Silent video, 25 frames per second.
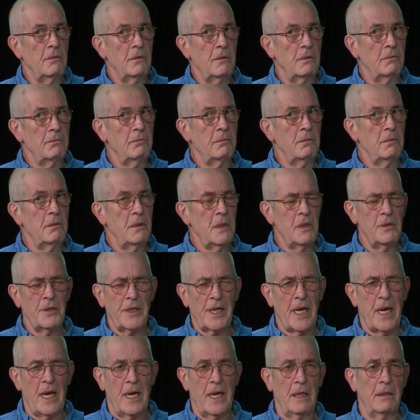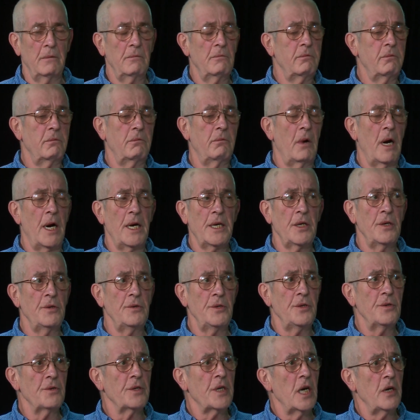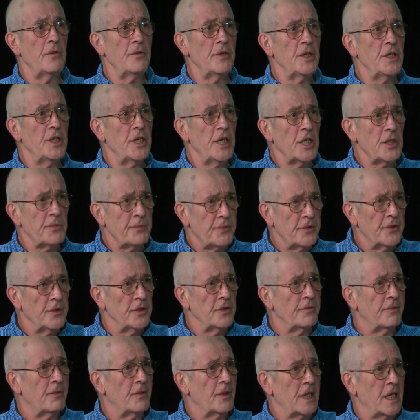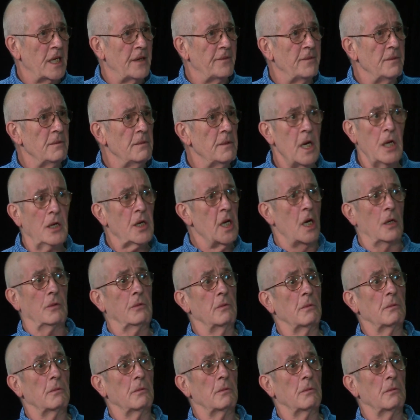Well, no, Ken, why don't you go and disprove what I've... No.